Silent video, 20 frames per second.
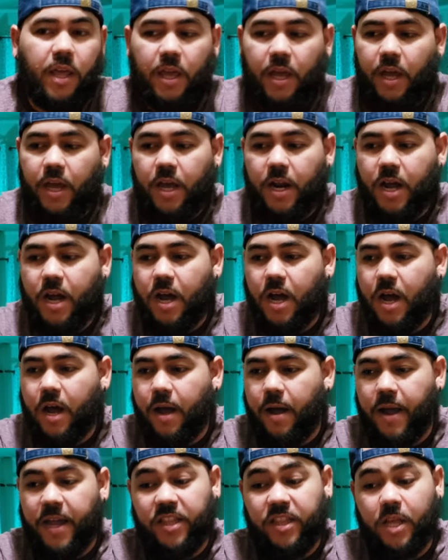and
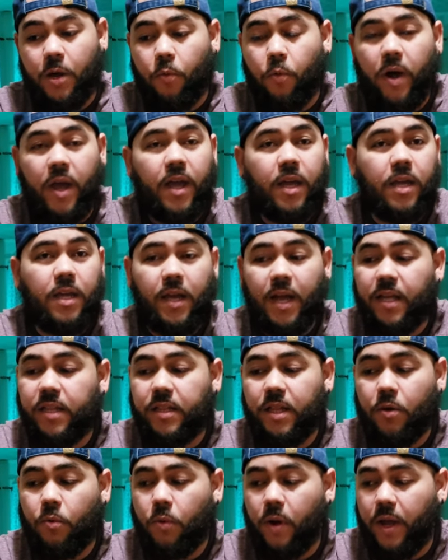uh, and the way
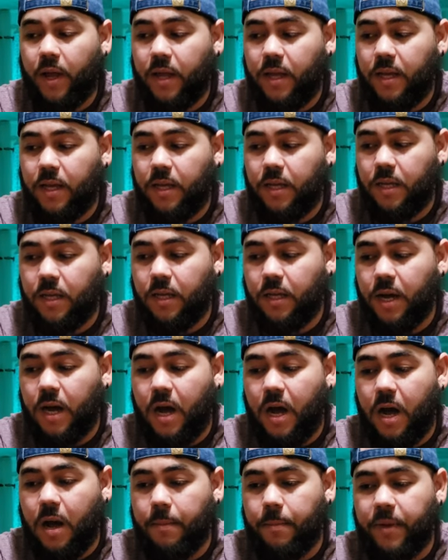and the way
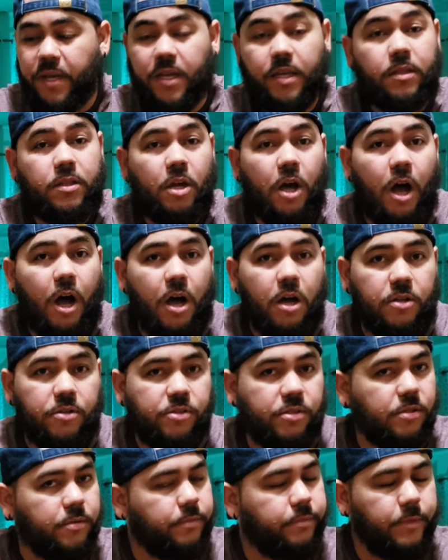um, it
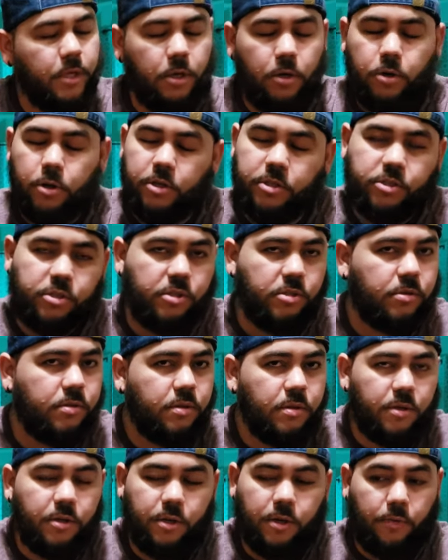does looks
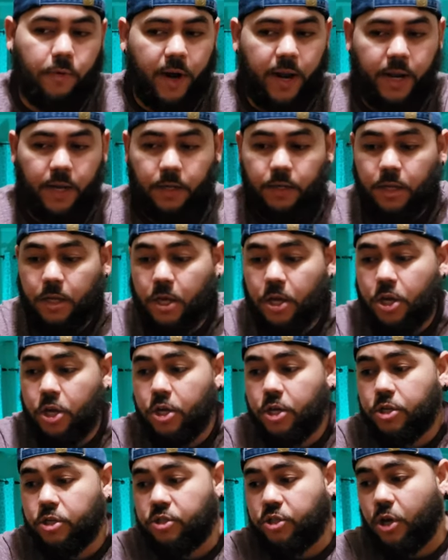great
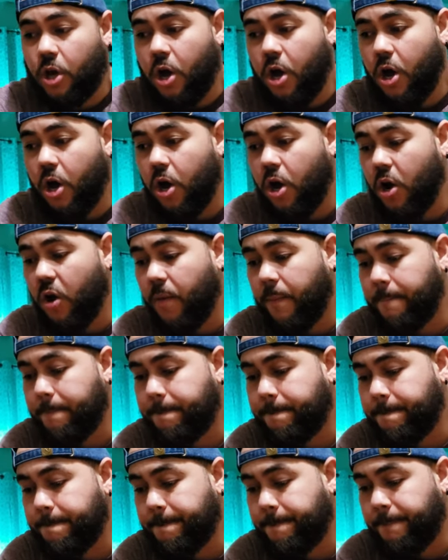so
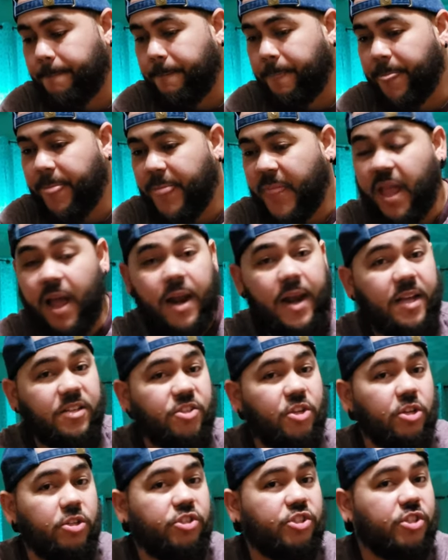let's get